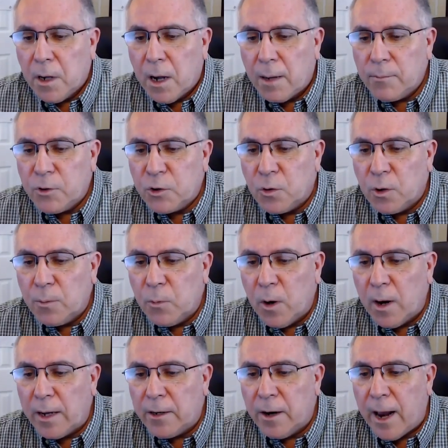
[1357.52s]
Storm
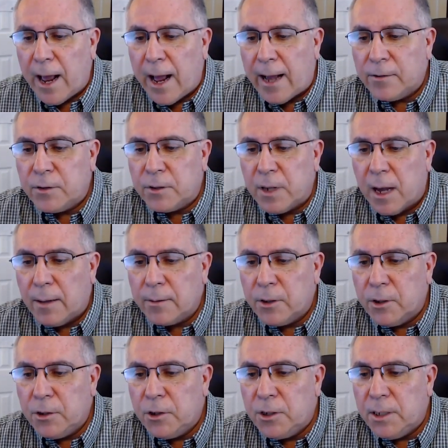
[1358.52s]
Rider asked,
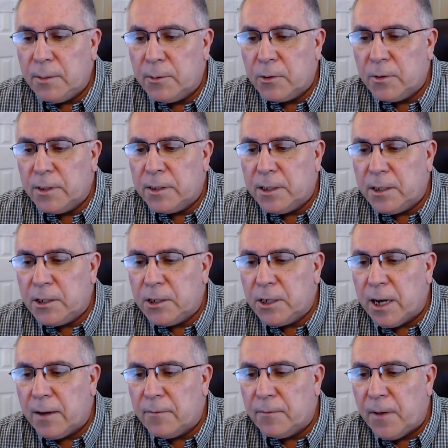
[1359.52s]
could you tell me when the
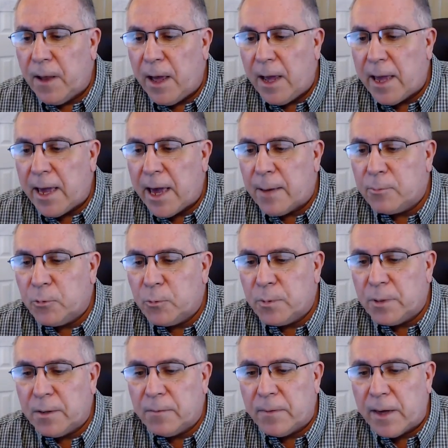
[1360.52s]
DJI Fly app will be
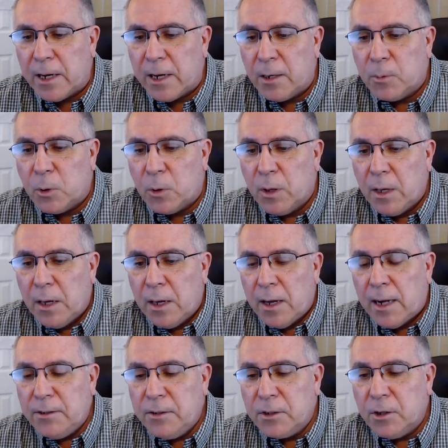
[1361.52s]
available?
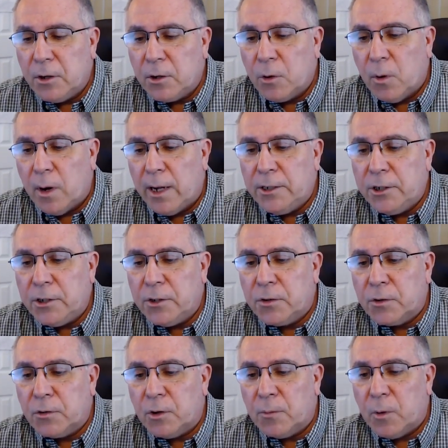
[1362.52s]
That's a good question,
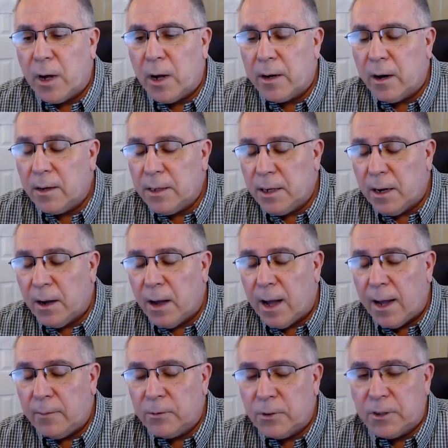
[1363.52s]
Storm Rider. You know,
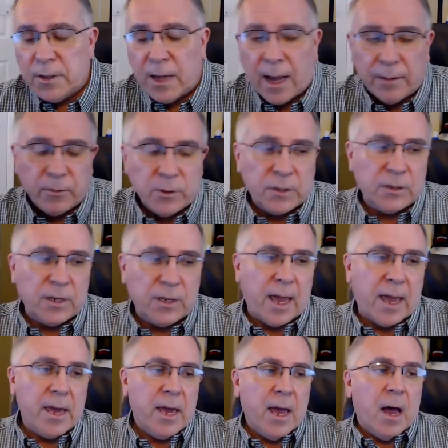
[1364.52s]
I would
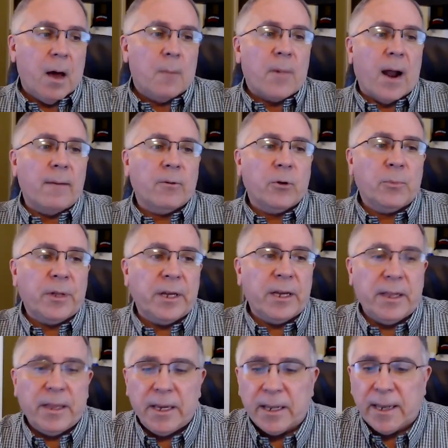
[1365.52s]
say probably
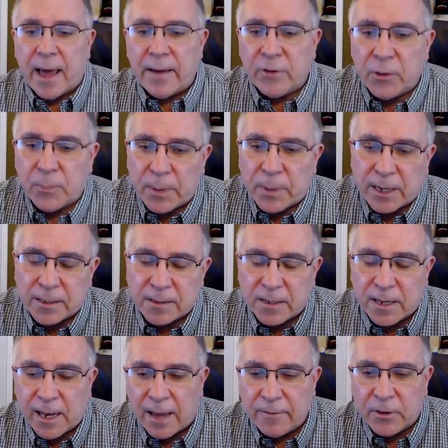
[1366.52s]
the 11th, because the
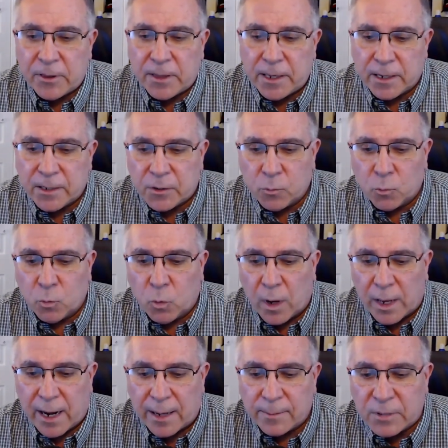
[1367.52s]
11th is what
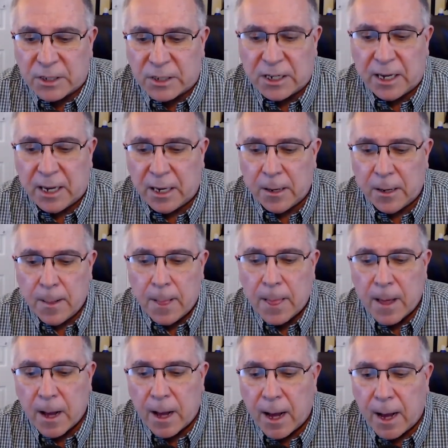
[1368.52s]
I'm seeing
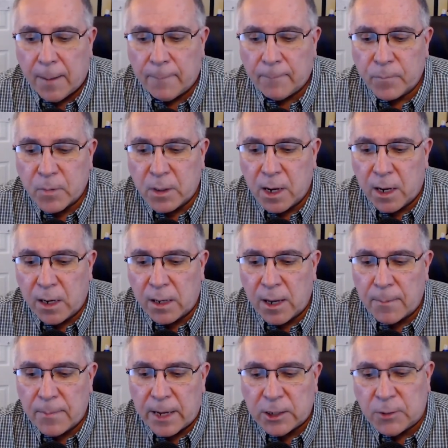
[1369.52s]
not only
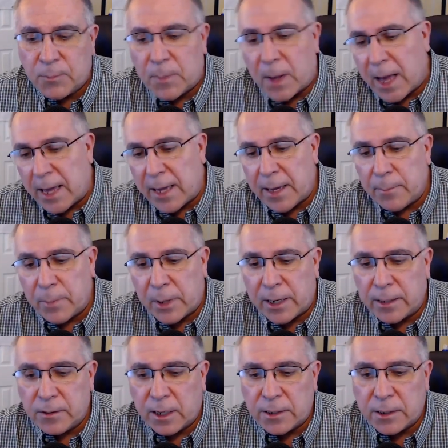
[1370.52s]
on Best Buy, but
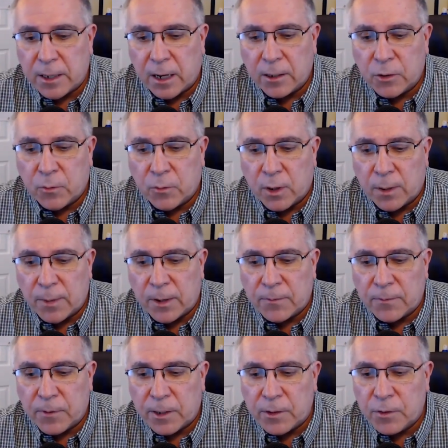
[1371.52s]
as I talked to one of my
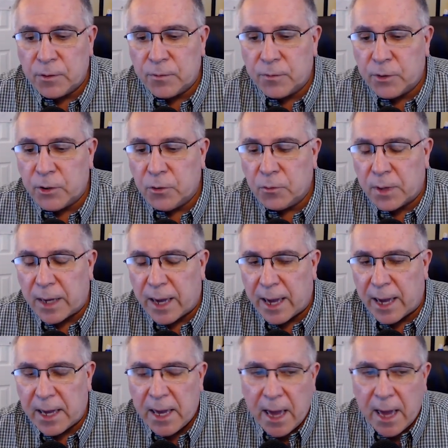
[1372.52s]
friends over in the UK,